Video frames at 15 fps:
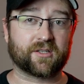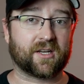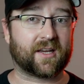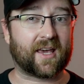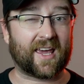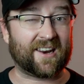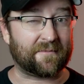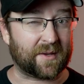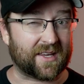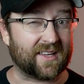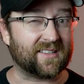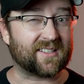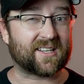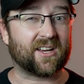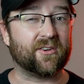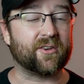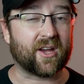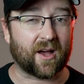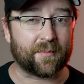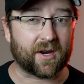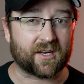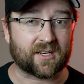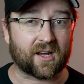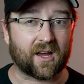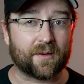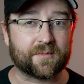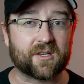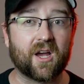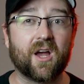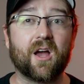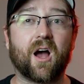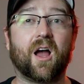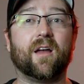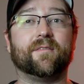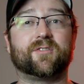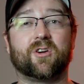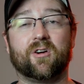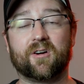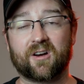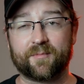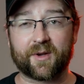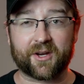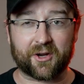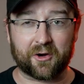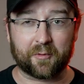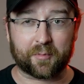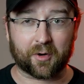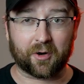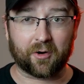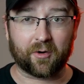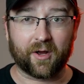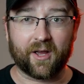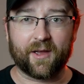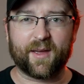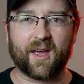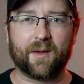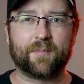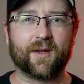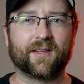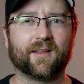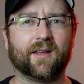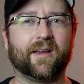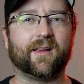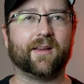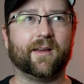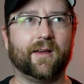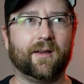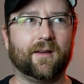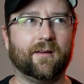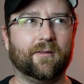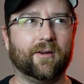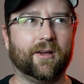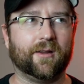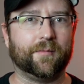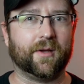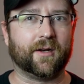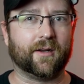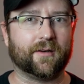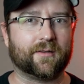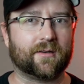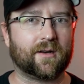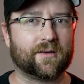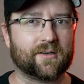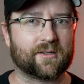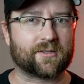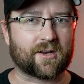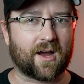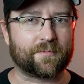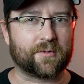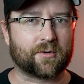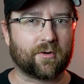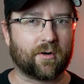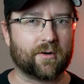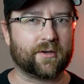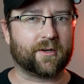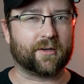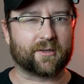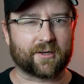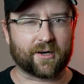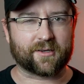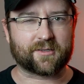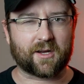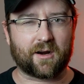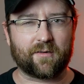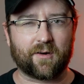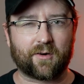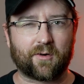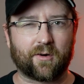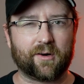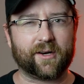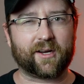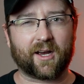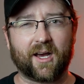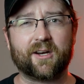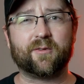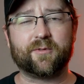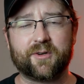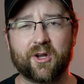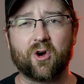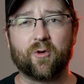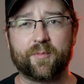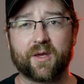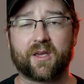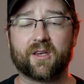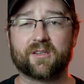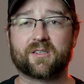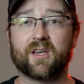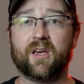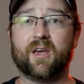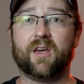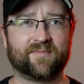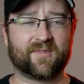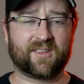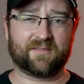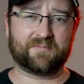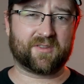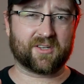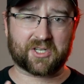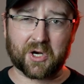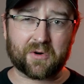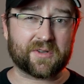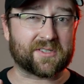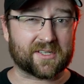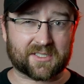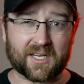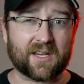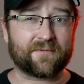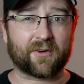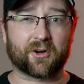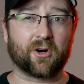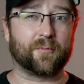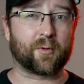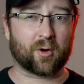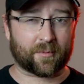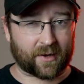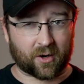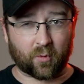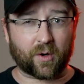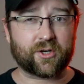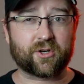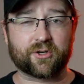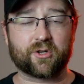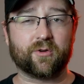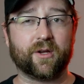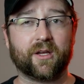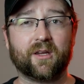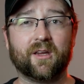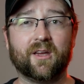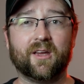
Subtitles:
I can't even begin to tell you how many times I have turned on my GoPro and been like, oh, wait a minute, did I just stop recording or did I start recording? I don't know, because the tone is the same for GoPro no matter what you're doing.